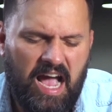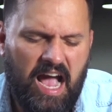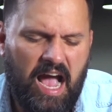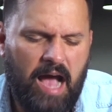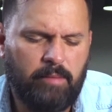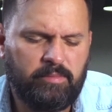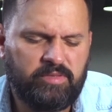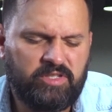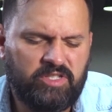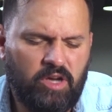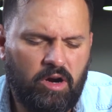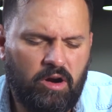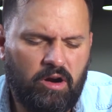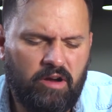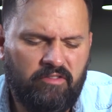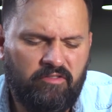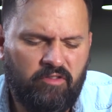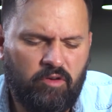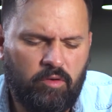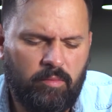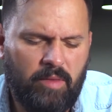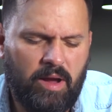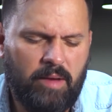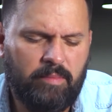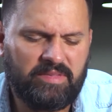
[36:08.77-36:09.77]
I'm sorry
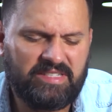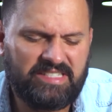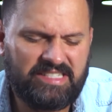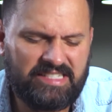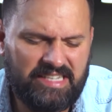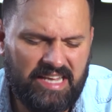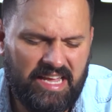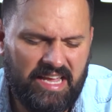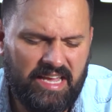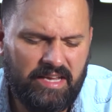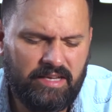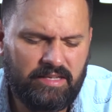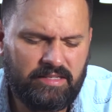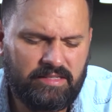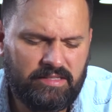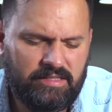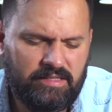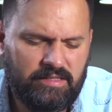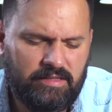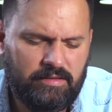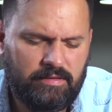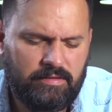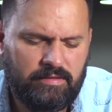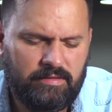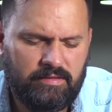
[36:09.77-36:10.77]
for my mistakes,